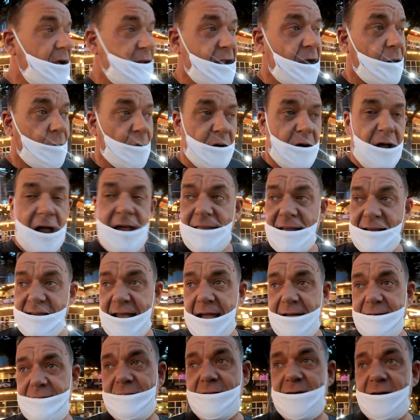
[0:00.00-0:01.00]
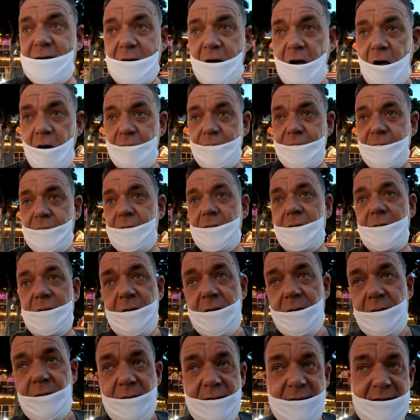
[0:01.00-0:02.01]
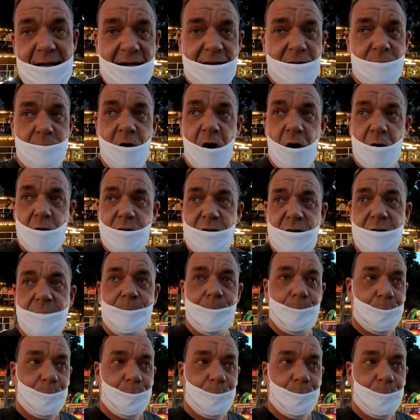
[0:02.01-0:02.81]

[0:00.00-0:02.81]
Now at this end of Second Road,